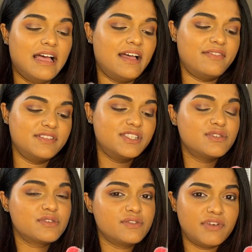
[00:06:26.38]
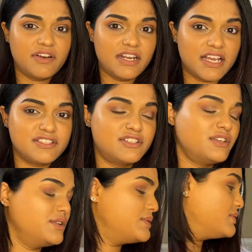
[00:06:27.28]
this is also very nice to
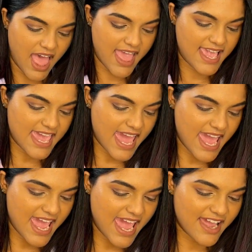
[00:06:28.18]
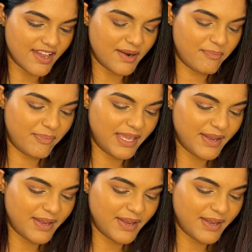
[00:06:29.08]
use. Yay, I got a pink